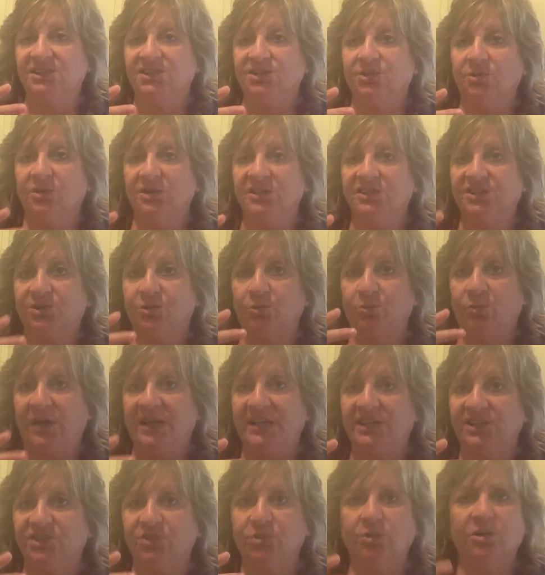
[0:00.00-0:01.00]
sauce, the
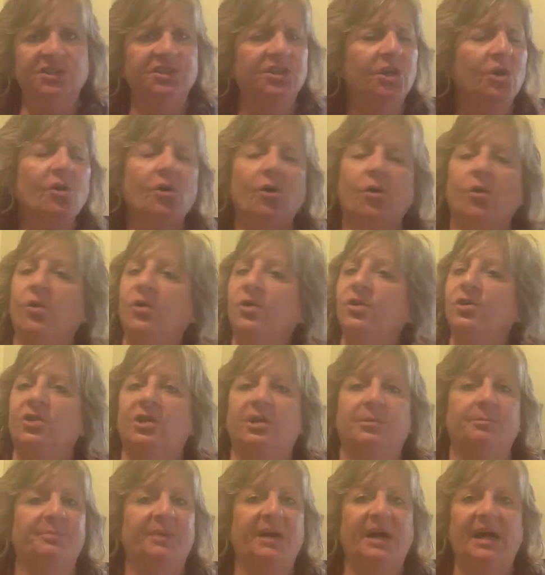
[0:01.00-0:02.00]
white sauce, or you
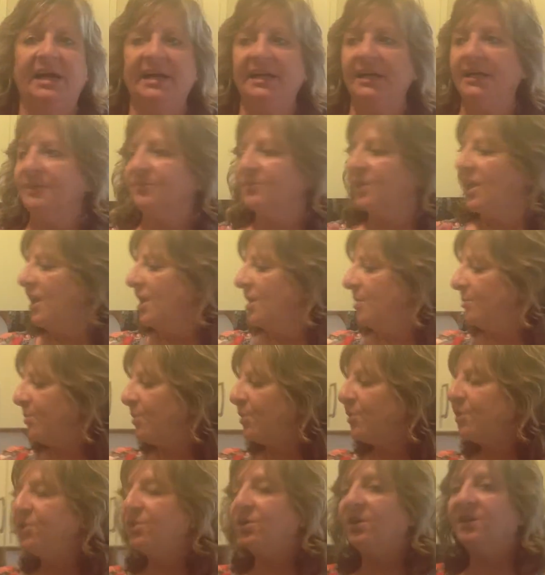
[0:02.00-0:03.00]
could buy it.
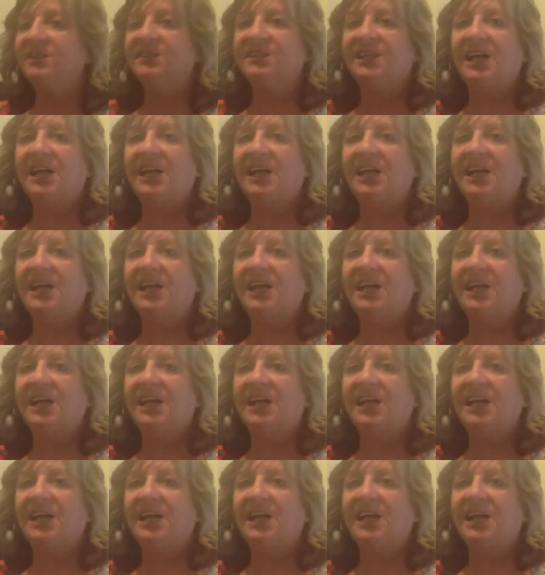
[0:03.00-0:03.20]
put it on